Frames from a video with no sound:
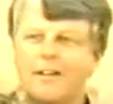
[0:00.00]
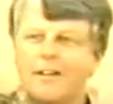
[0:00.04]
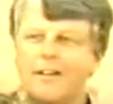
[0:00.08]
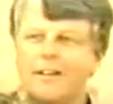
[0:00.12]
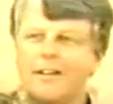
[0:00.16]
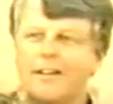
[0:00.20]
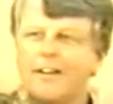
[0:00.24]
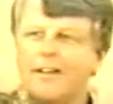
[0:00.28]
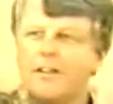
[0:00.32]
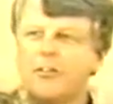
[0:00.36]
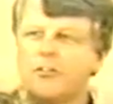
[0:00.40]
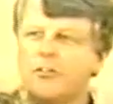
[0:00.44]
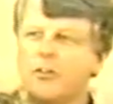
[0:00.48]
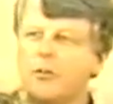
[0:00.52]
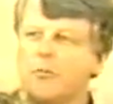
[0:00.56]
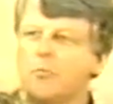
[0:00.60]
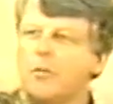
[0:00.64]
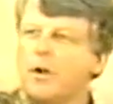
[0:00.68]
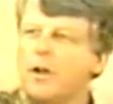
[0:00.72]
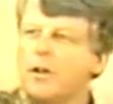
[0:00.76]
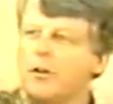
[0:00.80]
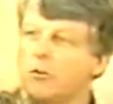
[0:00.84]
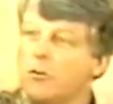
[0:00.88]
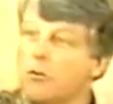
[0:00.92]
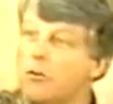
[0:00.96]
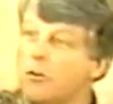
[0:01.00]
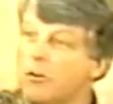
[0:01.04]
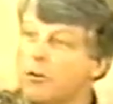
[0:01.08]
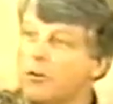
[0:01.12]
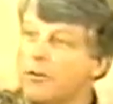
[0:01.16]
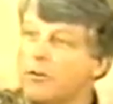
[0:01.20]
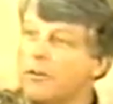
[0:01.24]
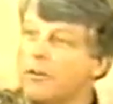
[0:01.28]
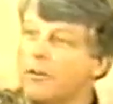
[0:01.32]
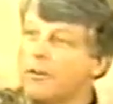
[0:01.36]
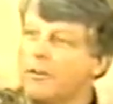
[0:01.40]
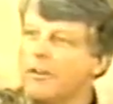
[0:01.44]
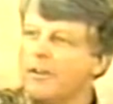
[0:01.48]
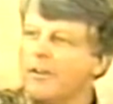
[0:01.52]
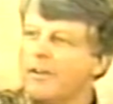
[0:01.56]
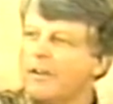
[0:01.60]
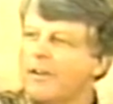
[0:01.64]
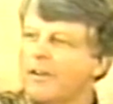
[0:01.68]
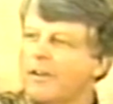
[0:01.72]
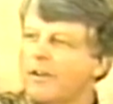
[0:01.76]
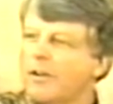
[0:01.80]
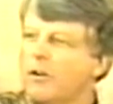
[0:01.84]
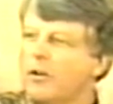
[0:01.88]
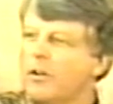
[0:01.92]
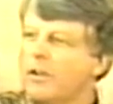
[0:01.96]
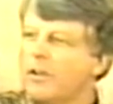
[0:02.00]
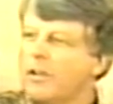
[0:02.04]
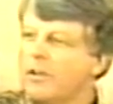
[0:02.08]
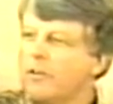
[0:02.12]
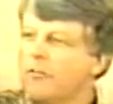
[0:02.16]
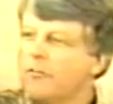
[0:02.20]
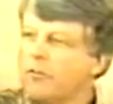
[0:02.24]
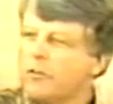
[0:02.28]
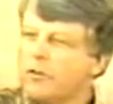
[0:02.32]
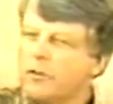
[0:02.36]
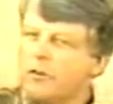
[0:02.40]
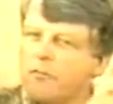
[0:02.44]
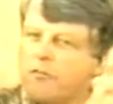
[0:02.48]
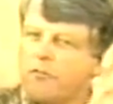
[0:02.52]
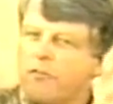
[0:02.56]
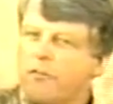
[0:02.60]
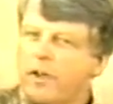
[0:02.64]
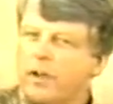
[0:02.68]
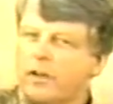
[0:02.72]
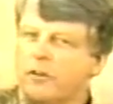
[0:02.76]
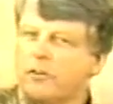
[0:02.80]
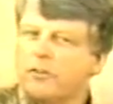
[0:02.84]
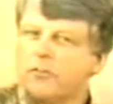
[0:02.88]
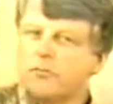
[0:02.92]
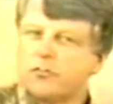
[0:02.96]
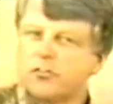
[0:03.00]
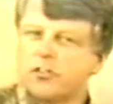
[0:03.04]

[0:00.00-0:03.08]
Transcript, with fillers: And I say, my Lord, if an effective